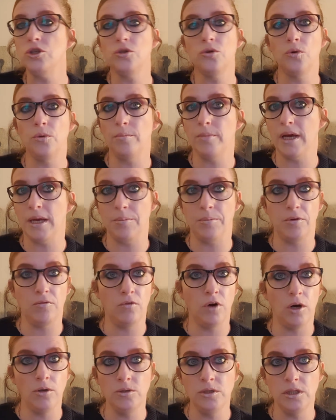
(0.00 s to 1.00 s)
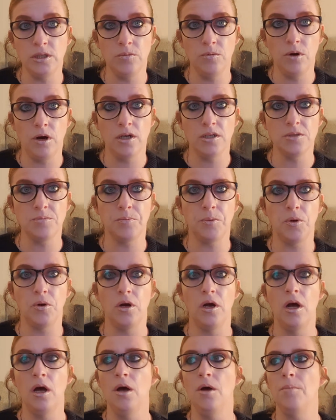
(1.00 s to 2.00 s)
thought maybe Rosie was, but
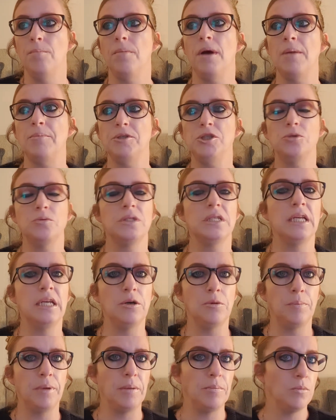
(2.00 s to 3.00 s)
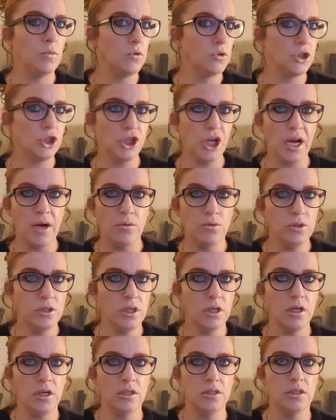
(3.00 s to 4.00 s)
maybe she was a little bit more
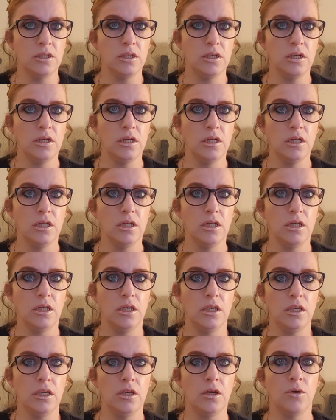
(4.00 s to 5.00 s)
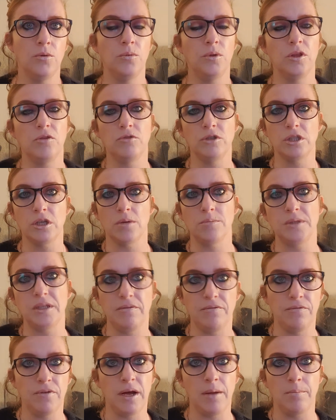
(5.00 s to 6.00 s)
sheltered, you know, with her adoptive
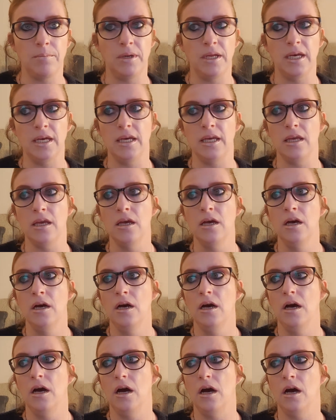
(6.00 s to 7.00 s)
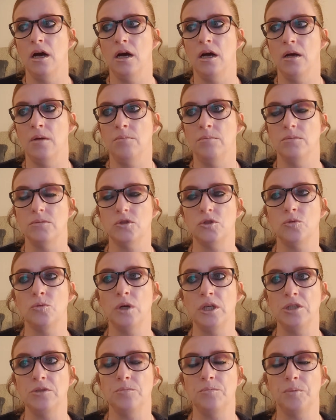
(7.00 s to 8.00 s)
family.
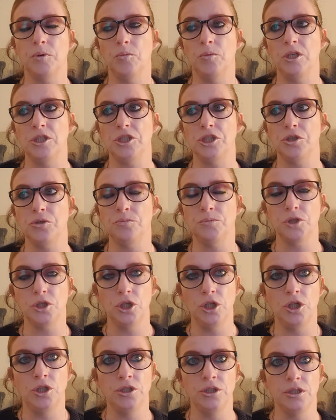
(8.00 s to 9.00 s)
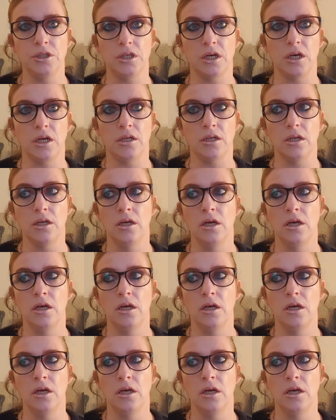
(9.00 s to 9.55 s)
But when she comes to London,